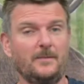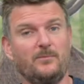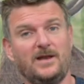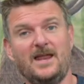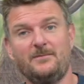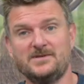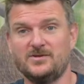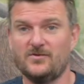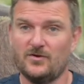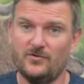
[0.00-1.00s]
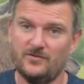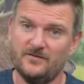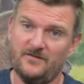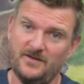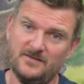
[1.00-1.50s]
the plenum is another
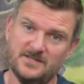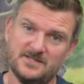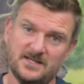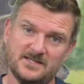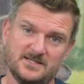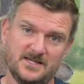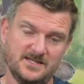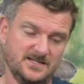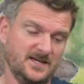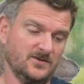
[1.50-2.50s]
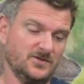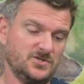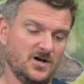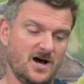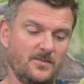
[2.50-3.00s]
156cc on
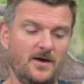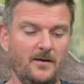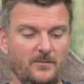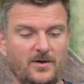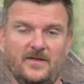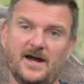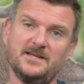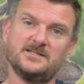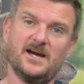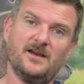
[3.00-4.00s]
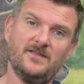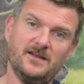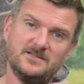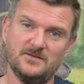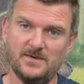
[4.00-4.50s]
top, but that is kind of the
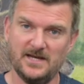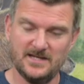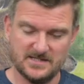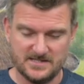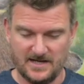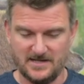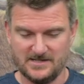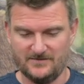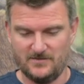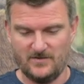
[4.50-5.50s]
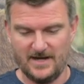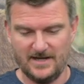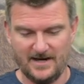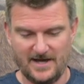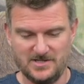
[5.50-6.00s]
intermediate stage after
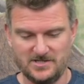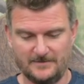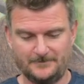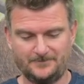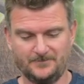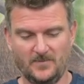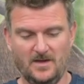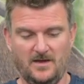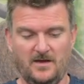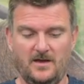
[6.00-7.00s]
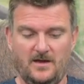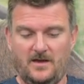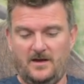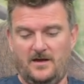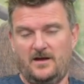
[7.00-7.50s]
regulation.
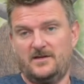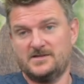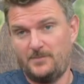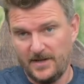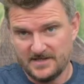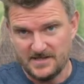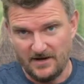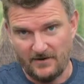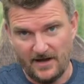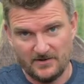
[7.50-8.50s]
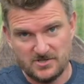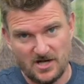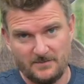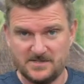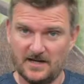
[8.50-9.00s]
There's a Picatinny rail on
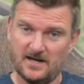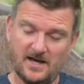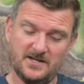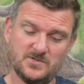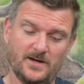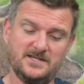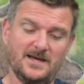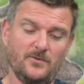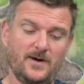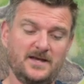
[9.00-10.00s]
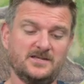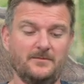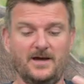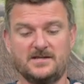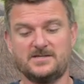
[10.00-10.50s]
top, it's inclined 20 MOA, so
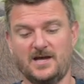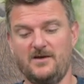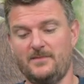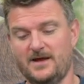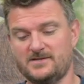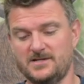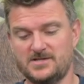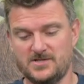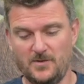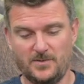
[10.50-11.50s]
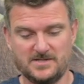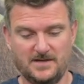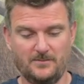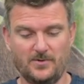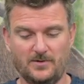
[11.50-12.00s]
it makes scope mounting super
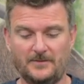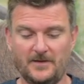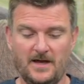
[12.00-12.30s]
simple.